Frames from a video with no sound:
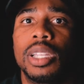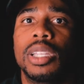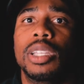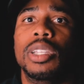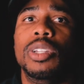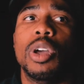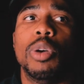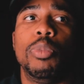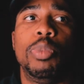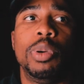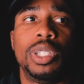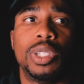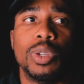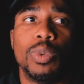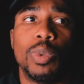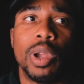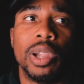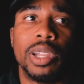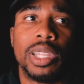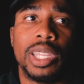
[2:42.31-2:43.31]
you know, put the
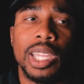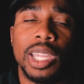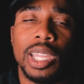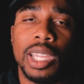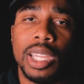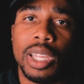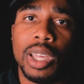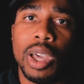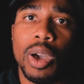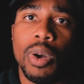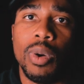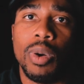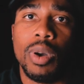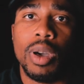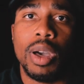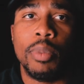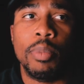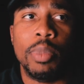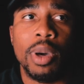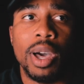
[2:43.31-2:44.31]
work in, go
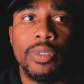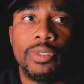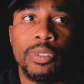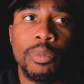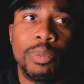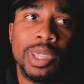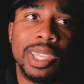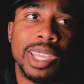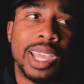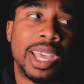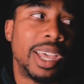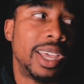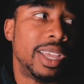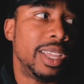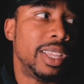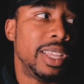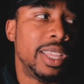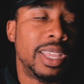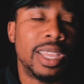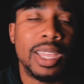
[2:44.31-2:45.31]
above and beyond.